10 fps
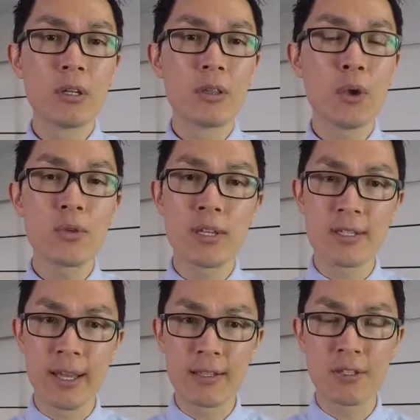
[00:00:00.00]
There is a
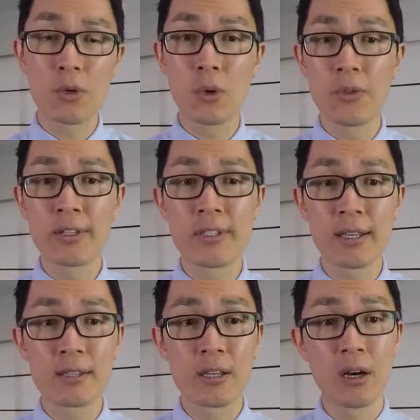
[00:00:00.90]
test called the
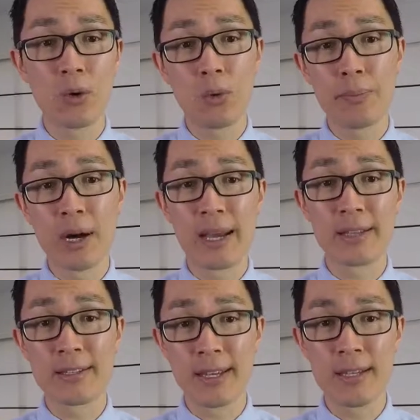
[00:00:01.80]

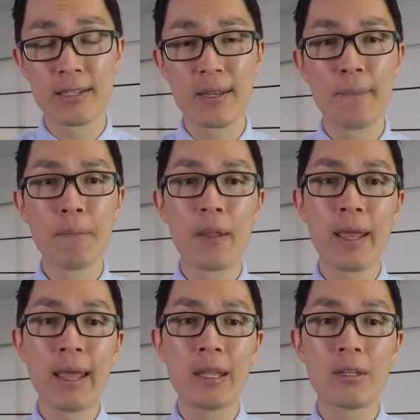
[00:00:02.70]
Dix-Hull-Pike test
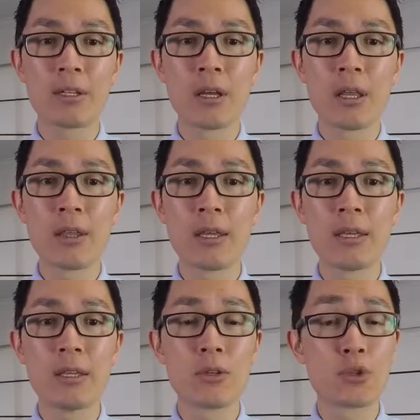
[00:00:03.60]
and
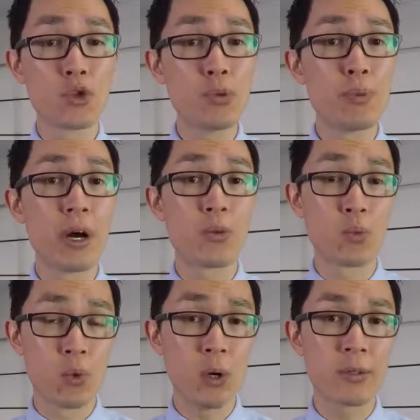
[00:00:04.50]
the
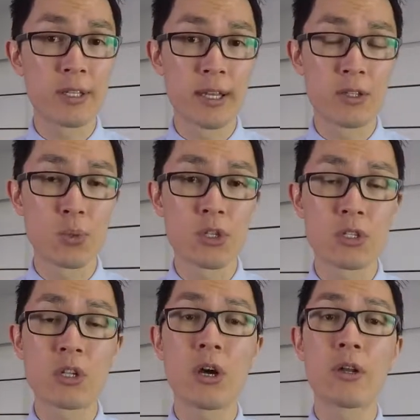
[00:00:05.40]
supine roll test, which
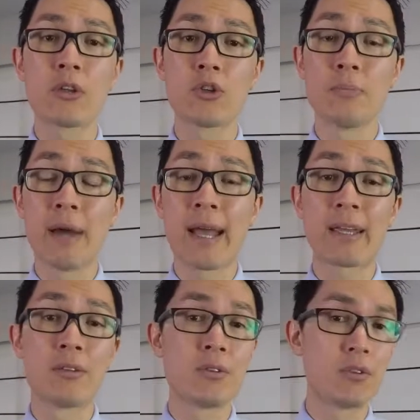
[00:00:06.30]
is lying on your back
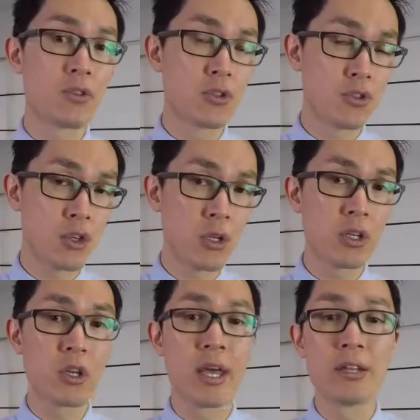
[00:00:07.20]
and
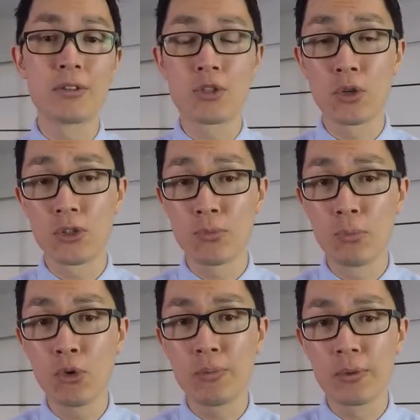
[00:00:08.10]
turning your head in certain
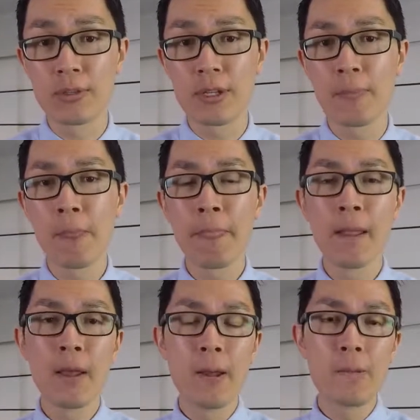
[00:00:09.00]
movements,
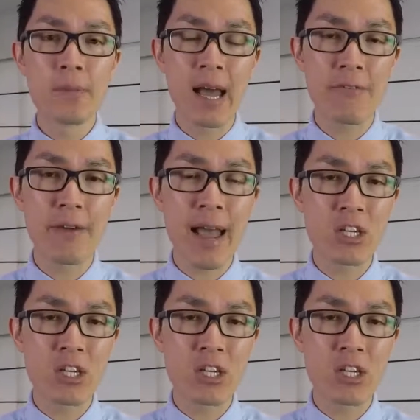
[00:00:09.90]
have